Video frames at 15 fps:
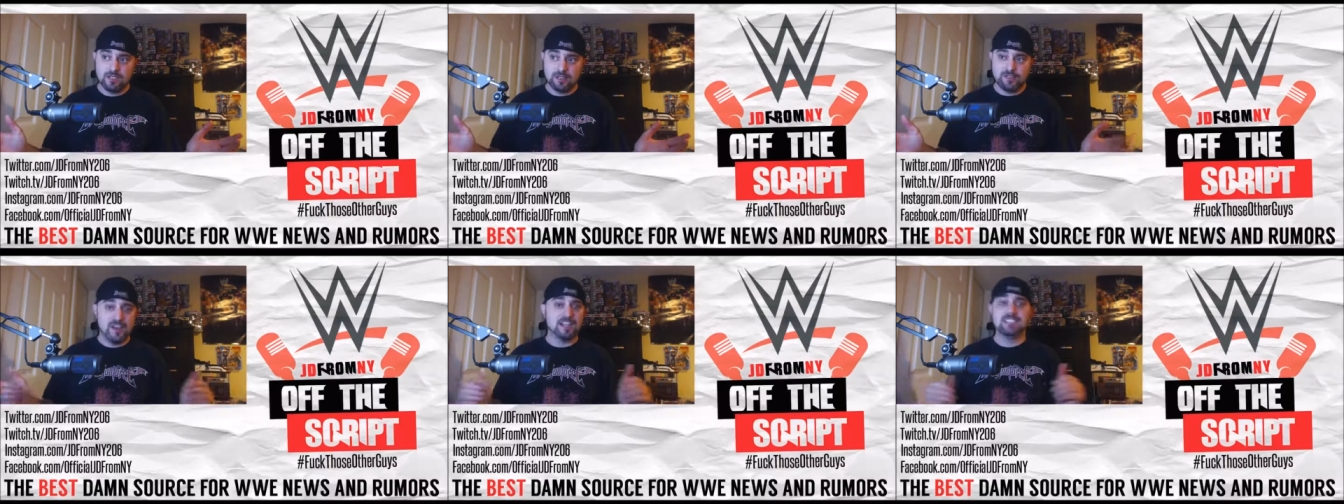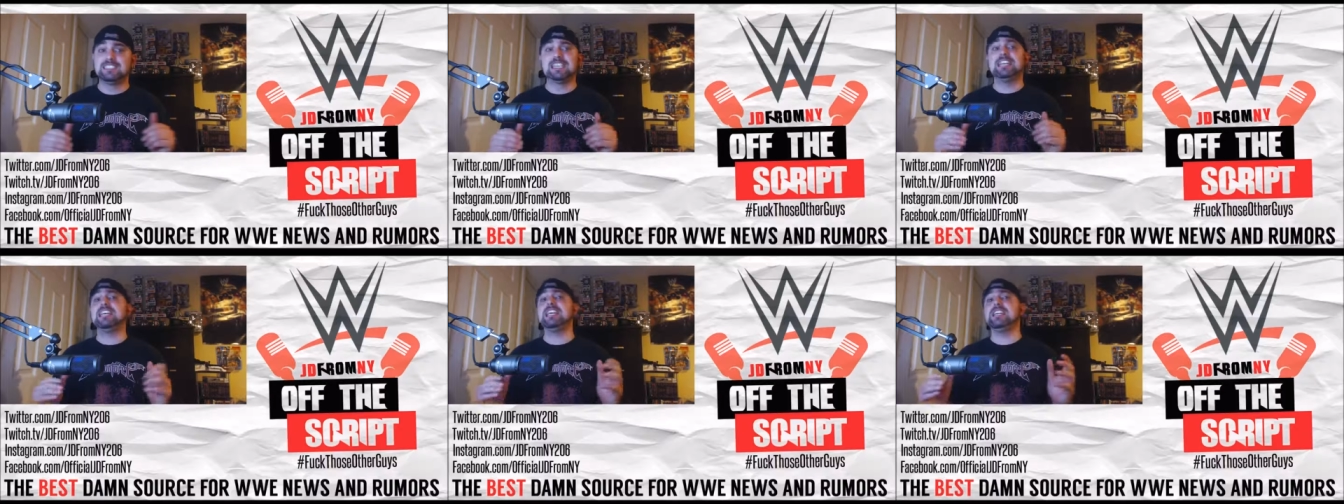The final
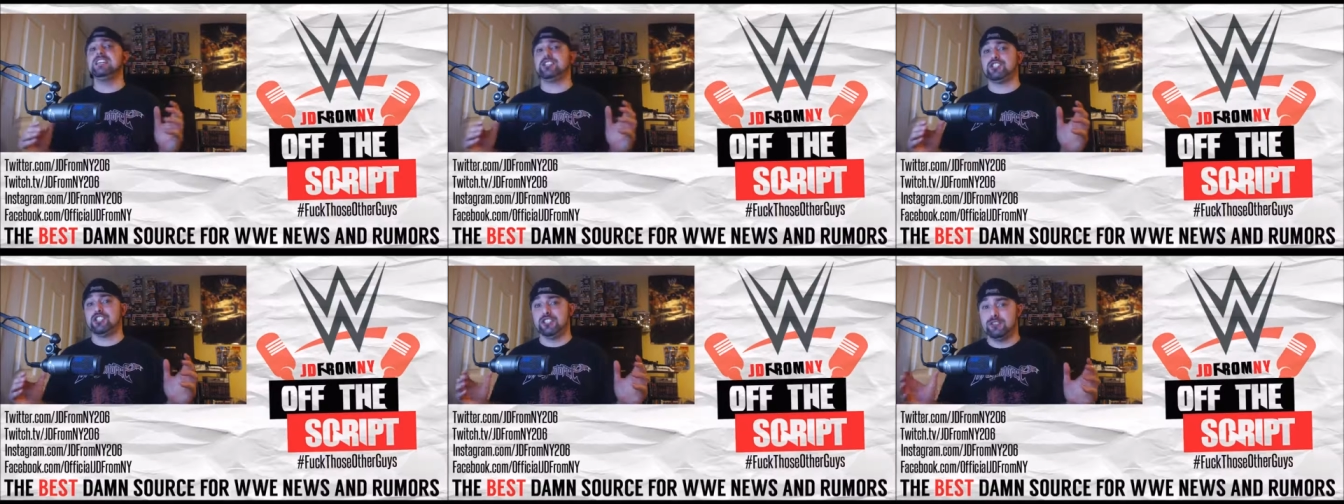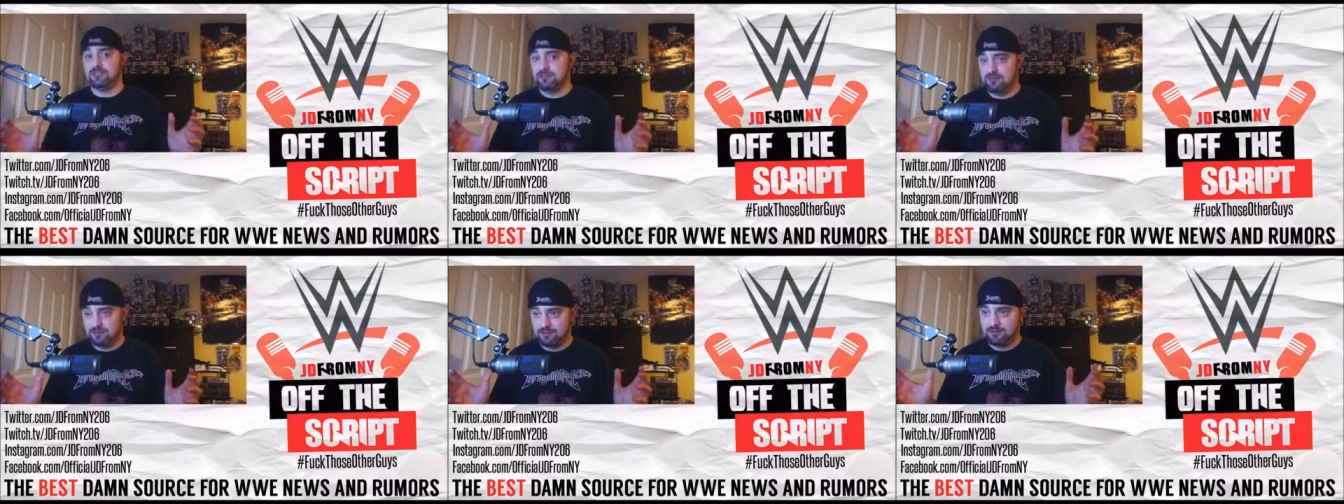deletion,
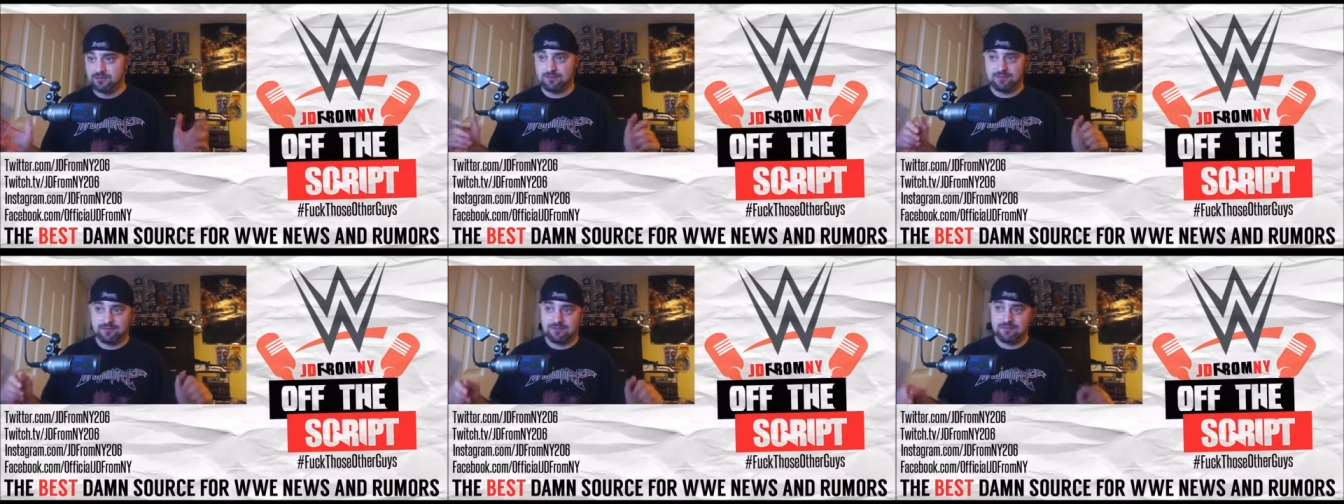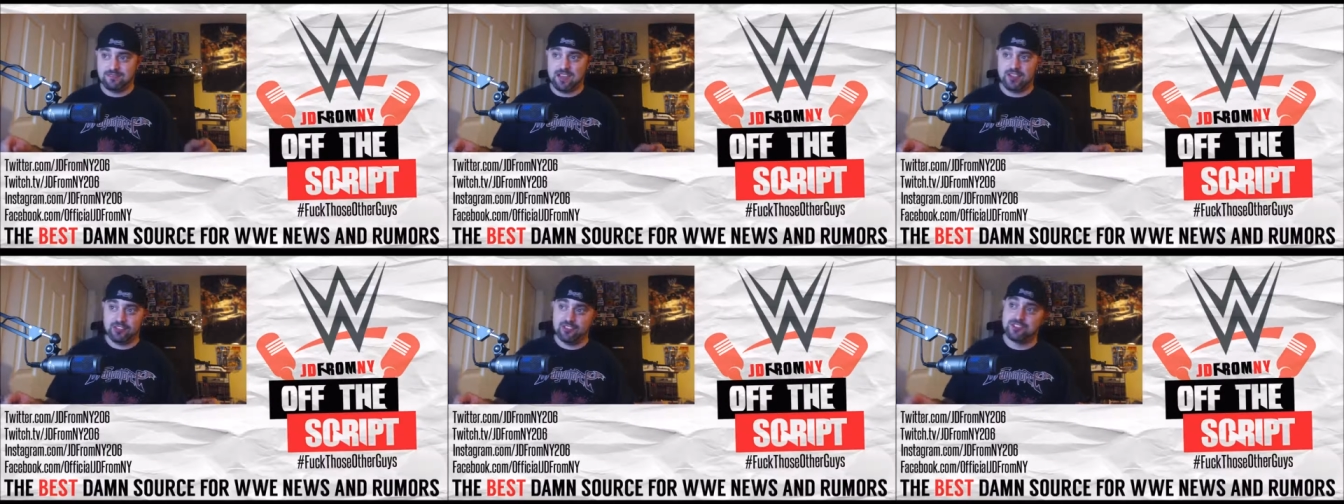
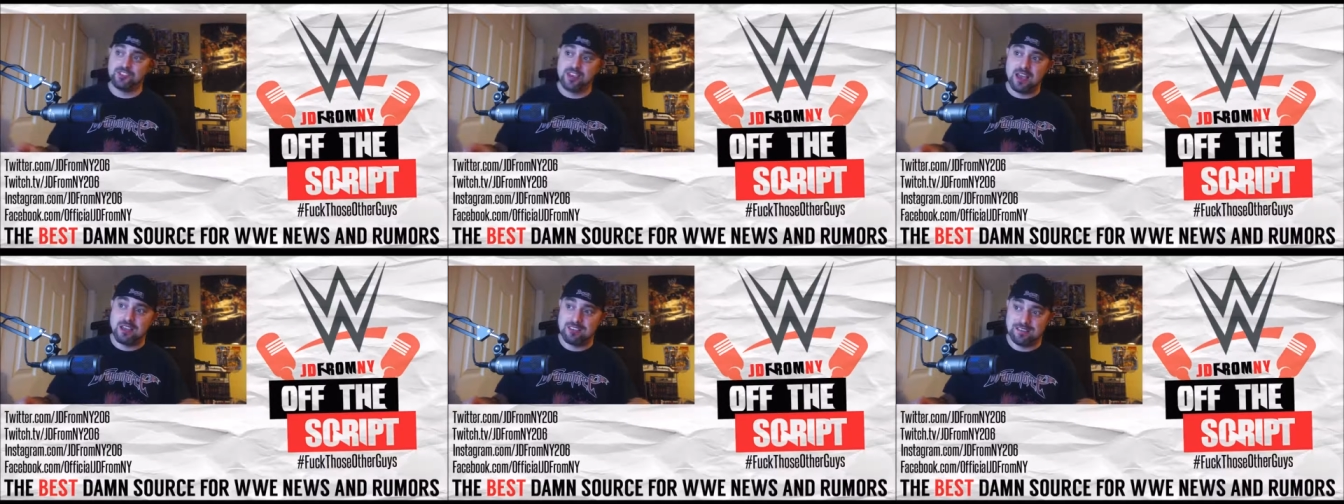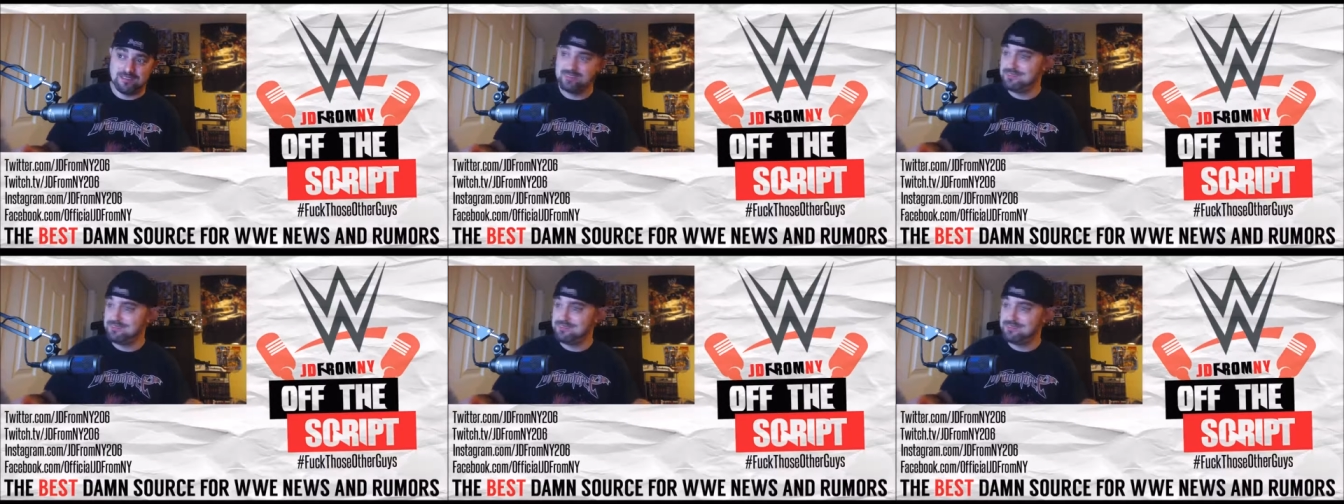I should say.